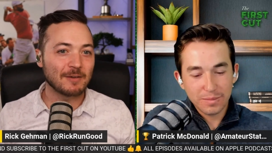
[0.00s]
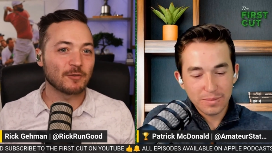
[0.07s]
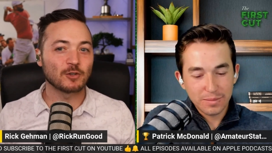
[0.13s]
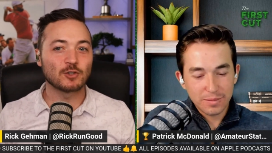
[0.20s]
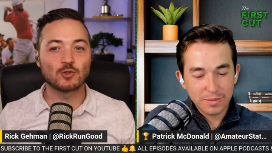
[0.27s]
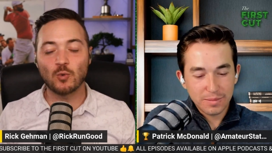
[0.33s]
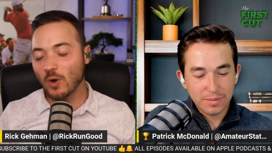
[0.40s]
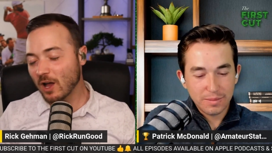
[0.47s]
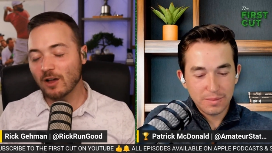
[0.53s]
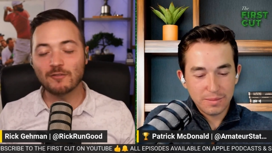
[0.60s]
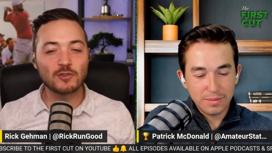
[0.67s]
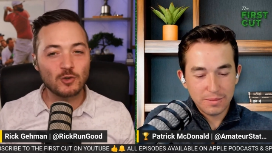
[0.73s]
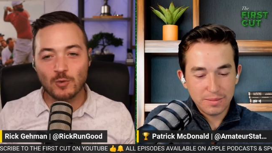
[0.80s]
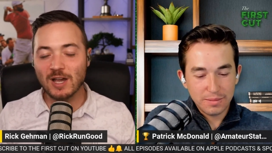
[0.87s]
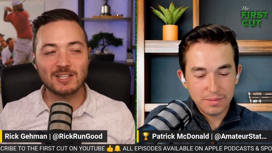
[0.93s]
Speaker 1: for
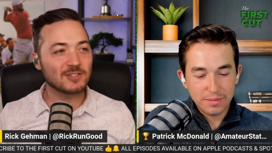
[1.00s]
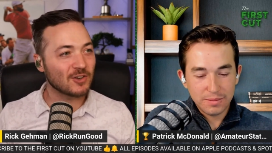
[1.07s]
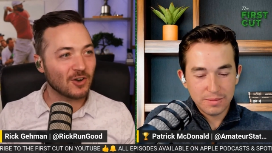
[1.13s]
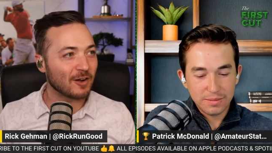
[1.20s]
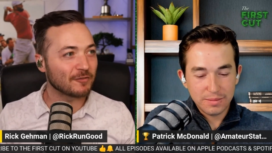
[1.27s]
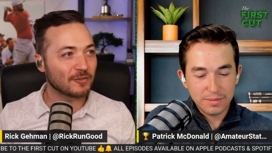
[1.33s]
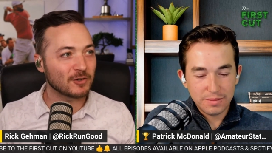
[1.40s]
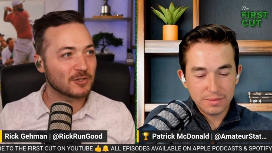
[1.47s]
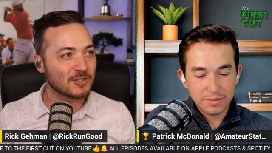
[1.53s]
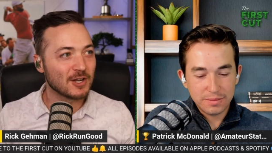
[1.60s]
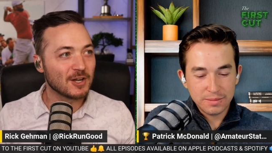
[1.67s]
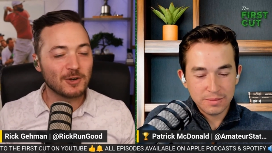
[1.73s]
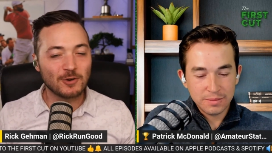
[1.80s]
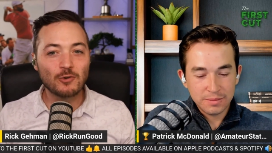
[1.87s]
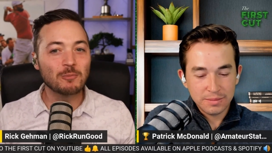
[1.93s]
12 U.S. golfers
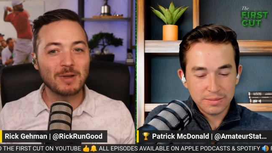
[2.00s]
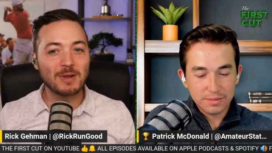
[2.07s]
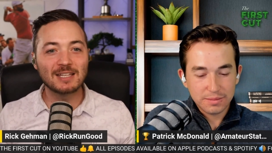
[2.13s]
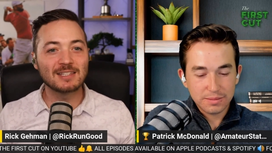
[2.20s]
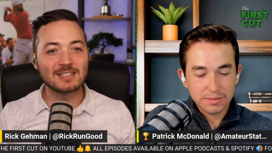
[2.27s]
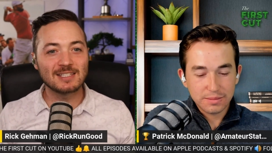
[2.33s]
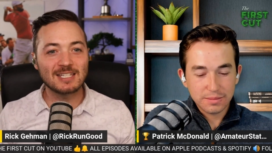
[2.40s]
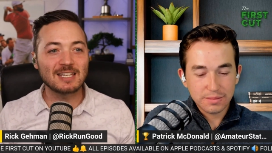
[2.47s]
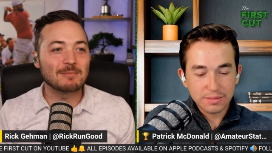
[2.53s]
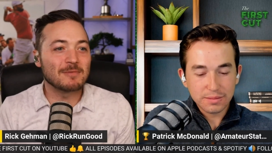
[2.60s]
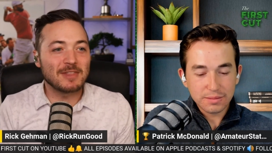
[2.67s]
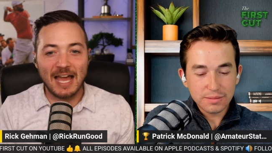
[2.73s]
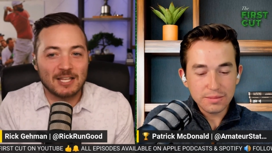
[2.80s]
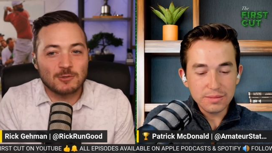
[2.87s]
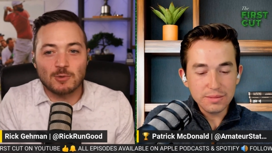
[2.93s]
who made the team.
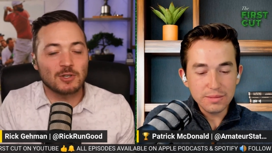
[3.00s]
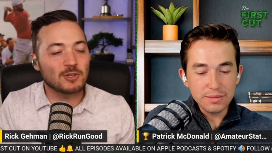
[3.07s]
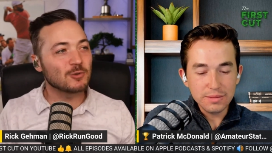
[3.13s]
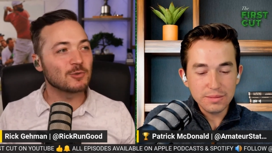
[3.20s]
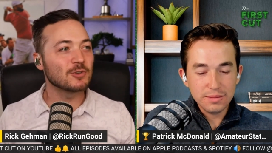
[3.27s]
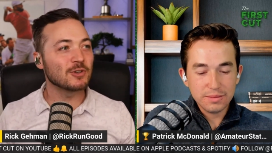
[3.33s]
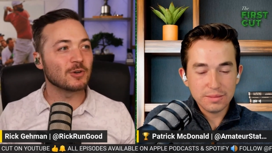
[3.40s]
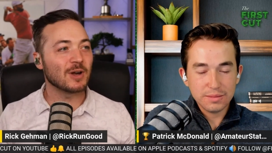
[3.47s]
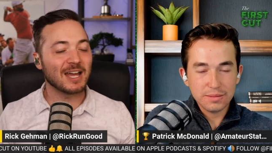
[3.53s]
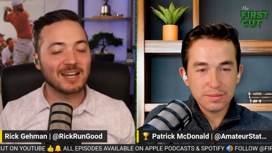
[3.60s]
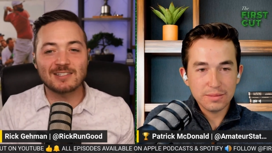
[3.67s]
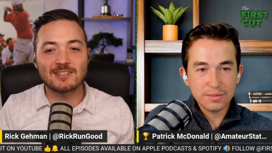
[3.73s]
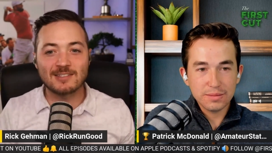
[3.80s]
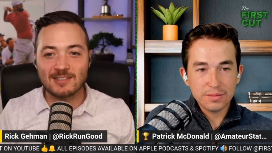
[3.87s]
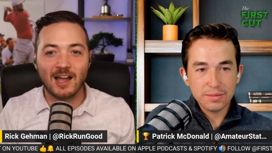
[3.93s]
That's what you do. And
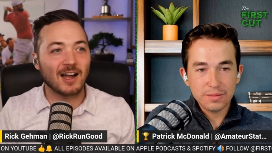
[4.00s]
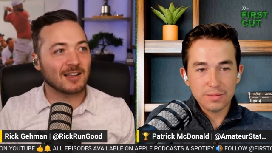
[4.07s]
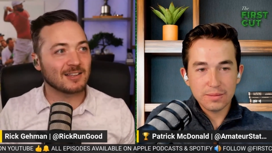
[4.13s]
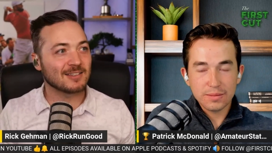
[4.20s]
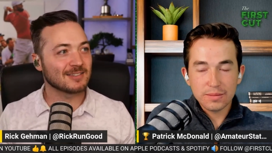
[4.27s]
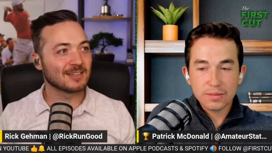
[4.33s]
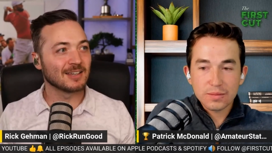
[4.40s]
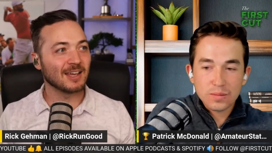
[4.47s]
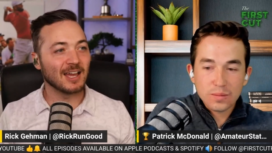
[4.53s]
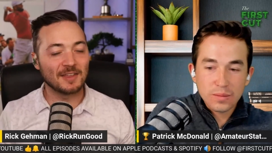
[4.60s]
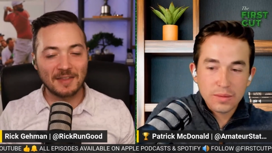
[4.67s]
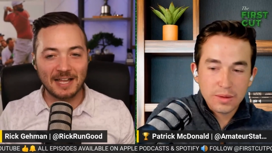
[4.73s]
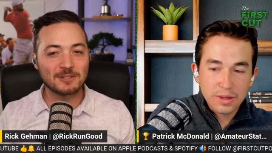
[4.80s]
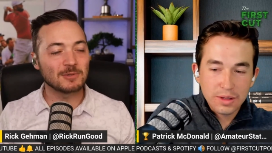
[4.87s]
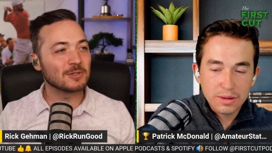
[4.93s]
it sucks. And
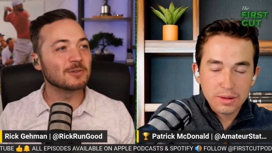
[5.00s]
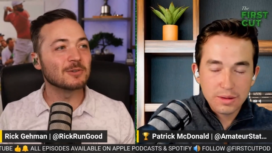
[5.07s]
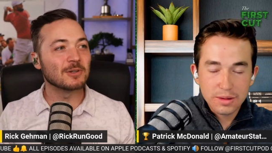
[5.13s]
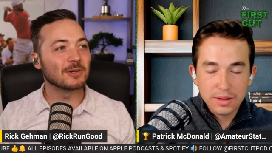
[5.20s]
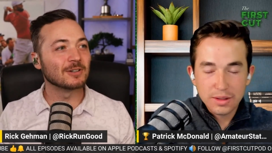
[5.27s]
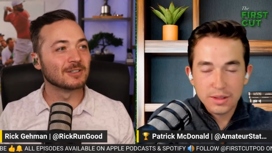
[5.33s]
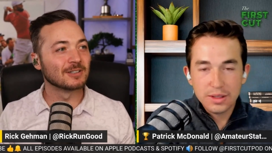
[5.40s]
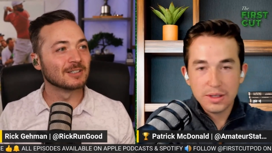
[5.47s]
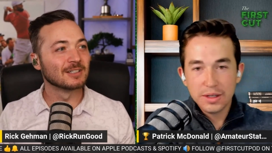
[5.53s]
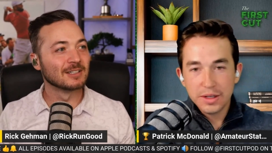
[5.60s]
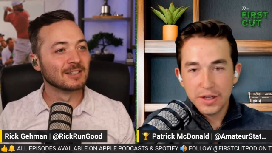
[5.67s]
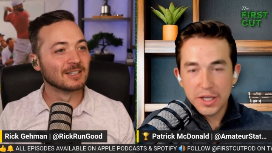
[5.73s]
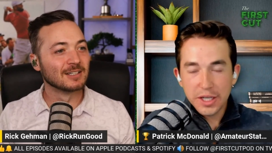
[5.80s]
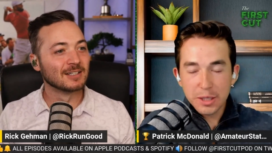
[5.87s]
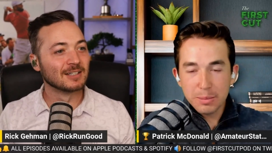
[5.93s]
that's what you do.
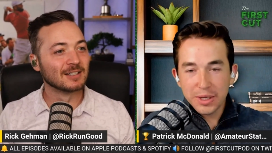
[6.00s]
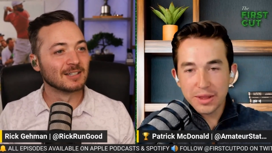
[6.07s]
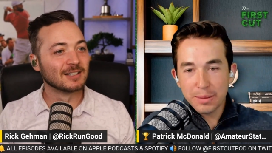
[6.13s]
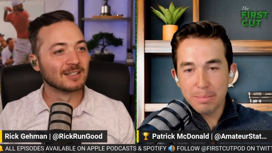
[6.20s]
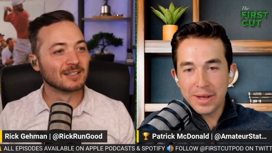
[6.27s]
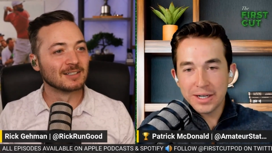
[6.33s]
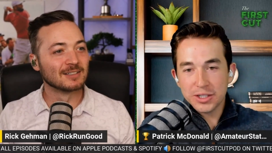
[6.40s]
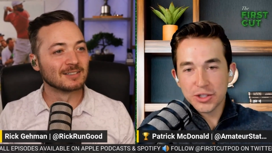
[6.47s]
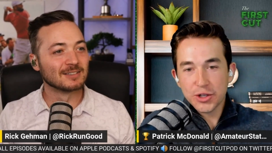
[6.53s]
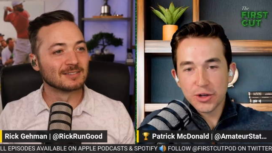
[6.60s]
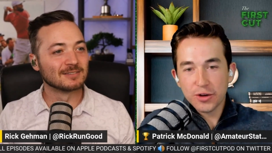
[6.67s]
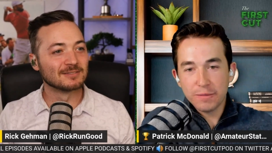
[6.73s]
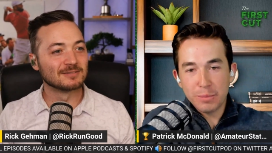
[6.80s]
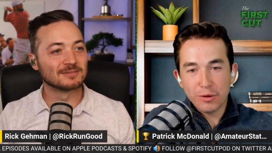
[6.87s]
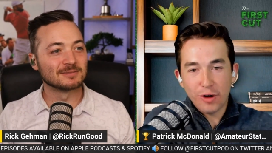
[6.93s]
Speaker 2: He can be the
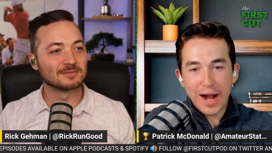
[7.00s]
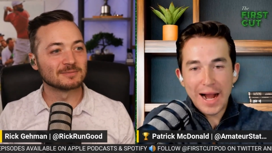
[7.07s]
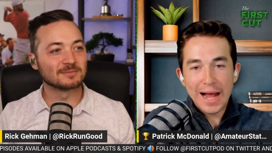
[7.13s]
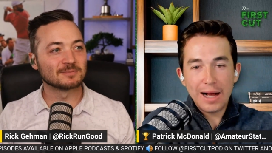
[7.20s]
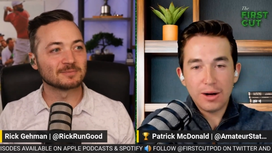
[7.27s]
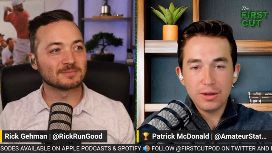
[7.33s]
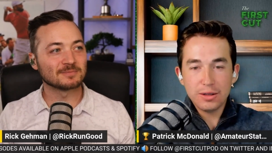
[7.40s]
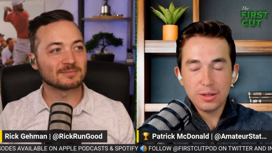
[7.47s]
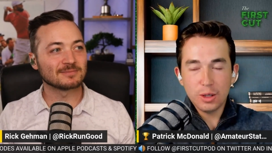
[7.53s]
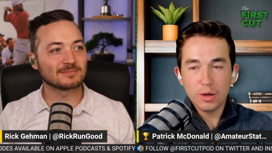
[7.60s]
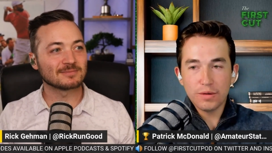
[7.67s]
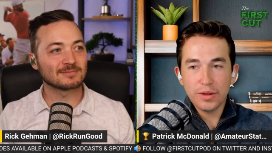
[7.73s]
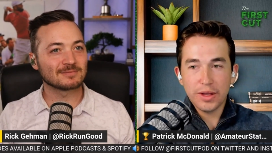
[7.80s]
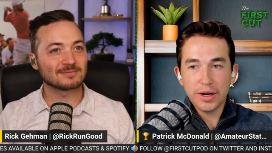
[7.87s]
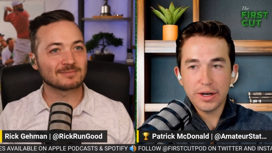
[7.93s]
minister of morale
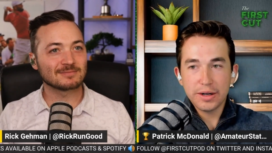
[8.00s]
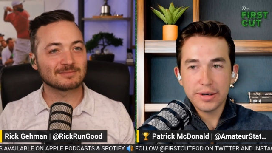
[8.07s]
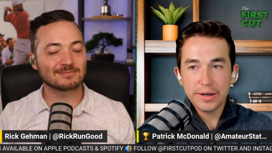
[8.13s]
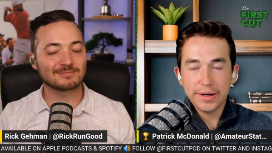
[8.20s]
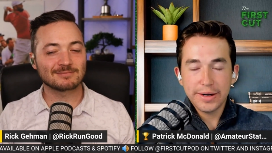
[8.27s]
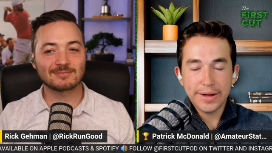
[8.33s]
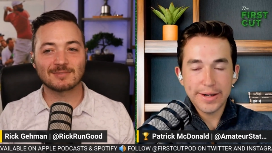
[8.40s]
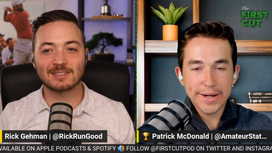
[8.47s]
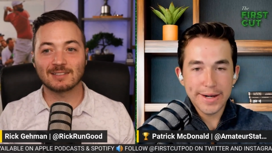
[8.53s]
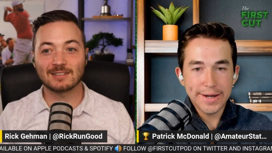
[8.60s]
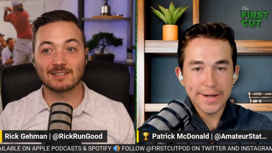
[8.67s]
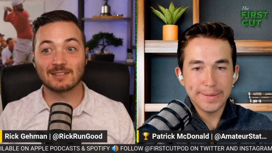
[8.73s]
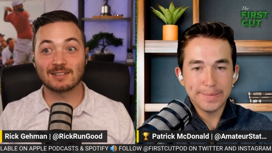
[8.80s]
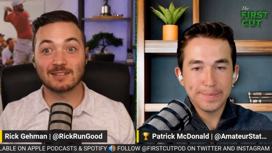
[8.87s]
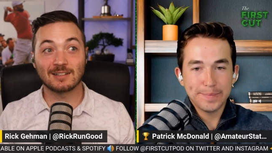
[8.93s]
over there.
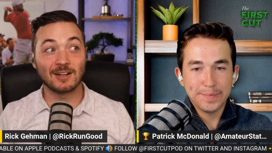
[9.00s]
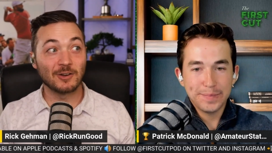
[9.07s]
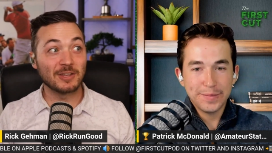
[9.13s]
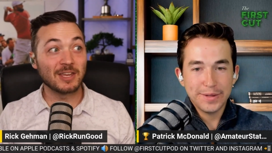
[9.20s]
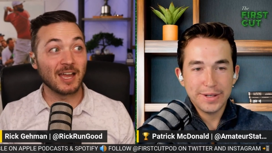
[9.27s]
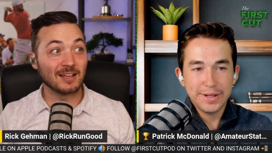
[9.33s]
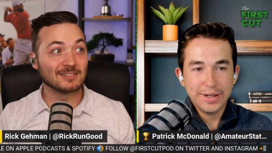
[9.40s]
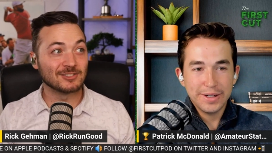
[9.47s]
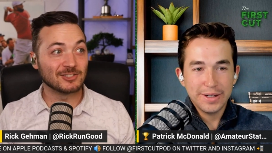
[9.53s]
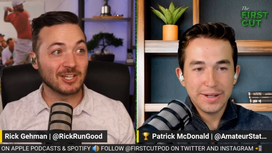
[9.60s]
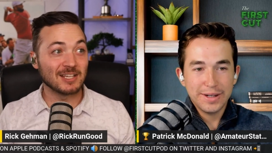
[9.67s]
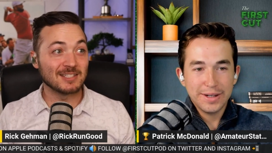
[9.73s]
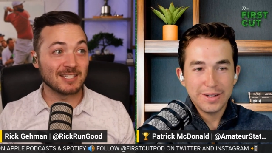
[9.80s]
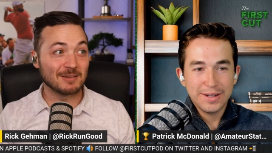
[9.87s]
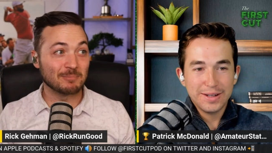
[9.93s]
Oh
Speaker 1: yeah,
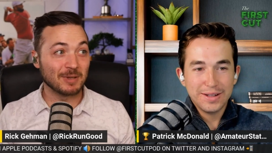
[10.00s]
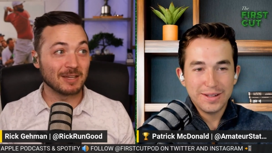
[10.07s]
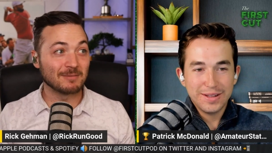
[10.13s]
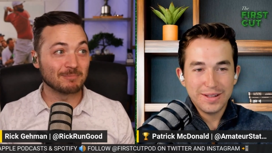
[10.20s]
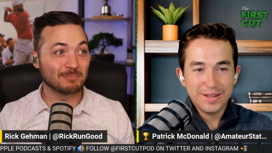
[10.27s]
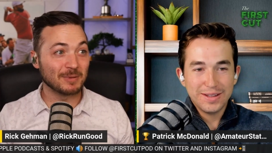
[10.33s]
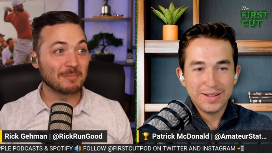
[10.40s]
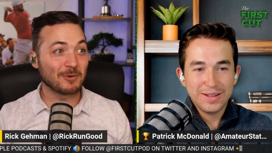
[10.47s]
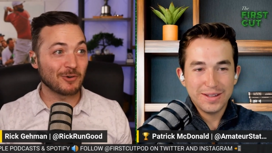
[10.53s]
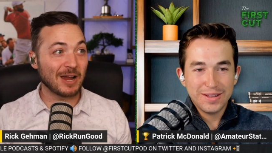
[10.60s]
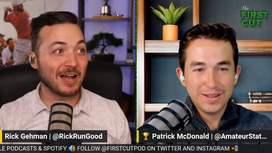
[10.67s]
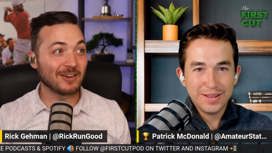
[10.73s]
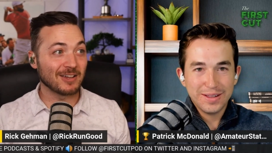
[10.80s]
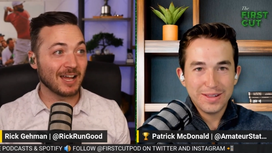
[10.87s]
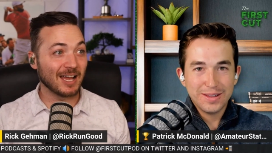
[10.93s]
JT, big
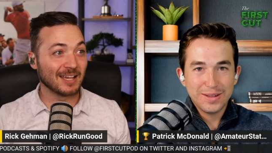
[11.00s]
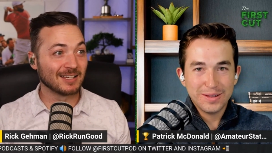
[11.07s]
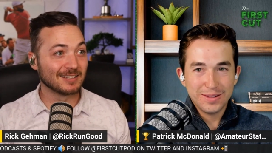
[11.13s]
morale guy.